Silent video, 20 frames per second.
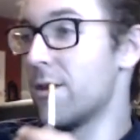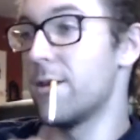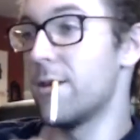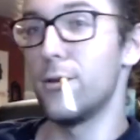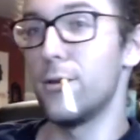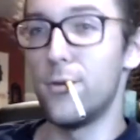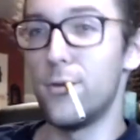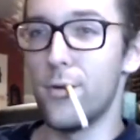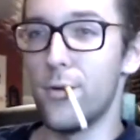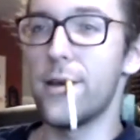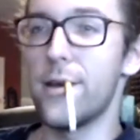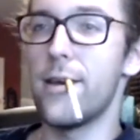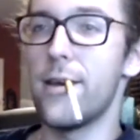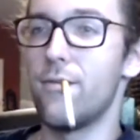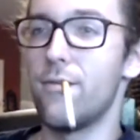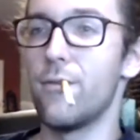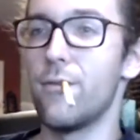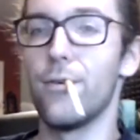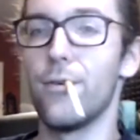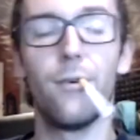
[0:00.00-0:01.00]
Do I
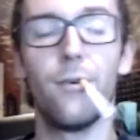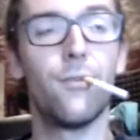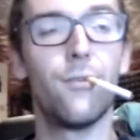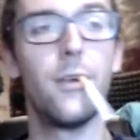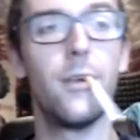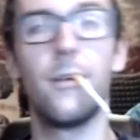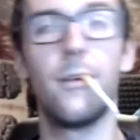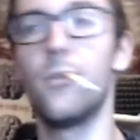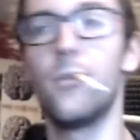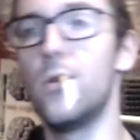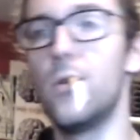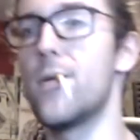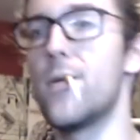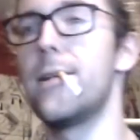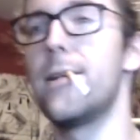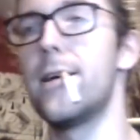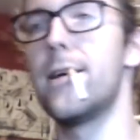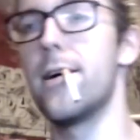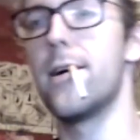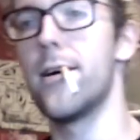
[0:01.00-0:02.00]
have the real thing? Do I
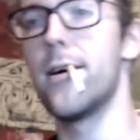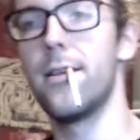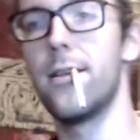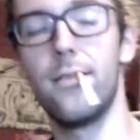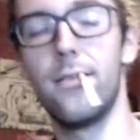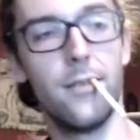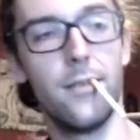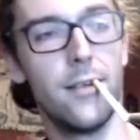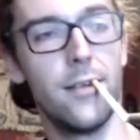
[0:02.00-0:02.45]
not?